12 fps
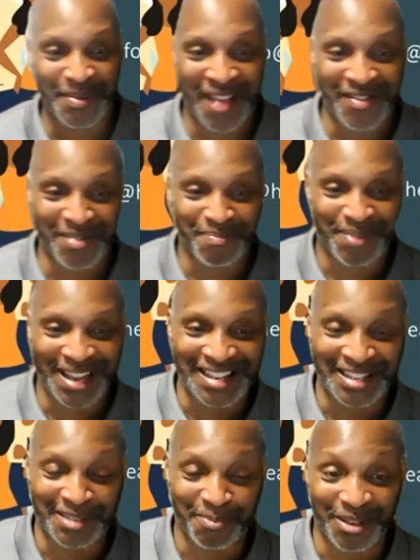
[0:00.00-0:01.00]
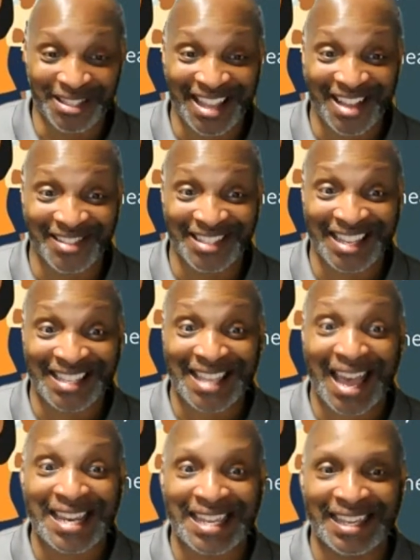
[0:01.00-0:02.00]
having played in sports sounds
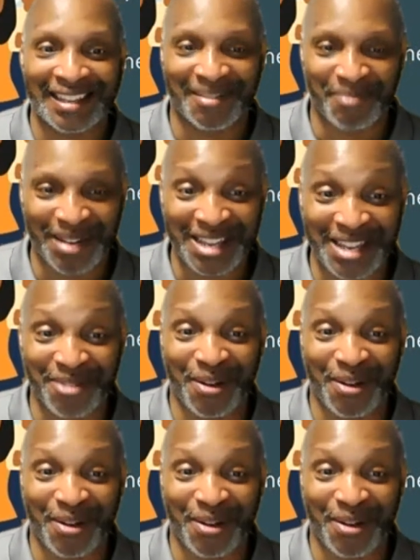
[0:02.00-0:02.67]
exciting. But anyway,